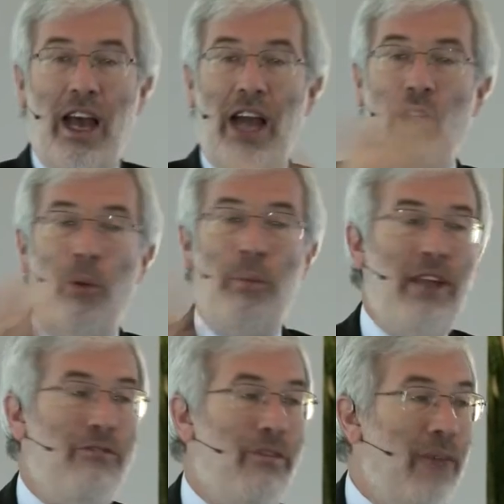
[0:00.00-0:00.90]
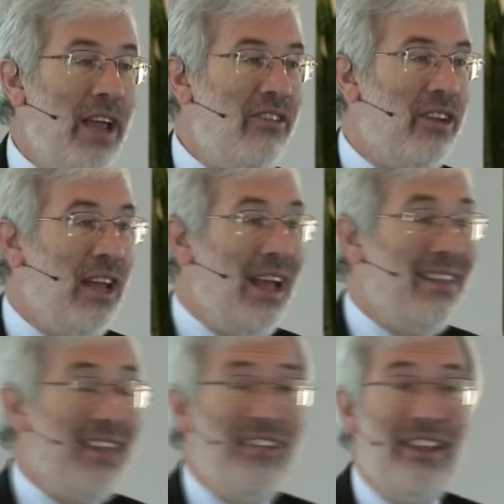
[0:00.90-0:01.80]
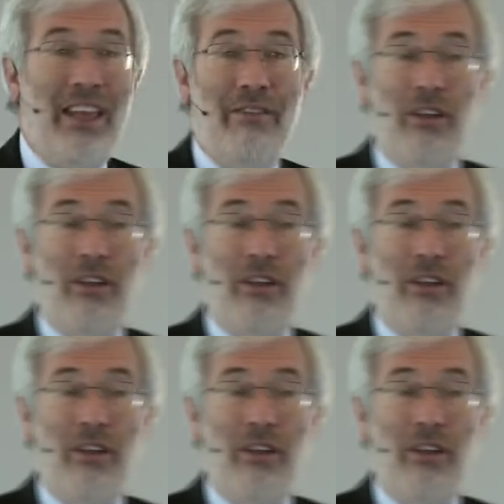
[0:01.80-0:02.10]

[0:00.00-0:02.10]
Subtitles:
an open information. Does it give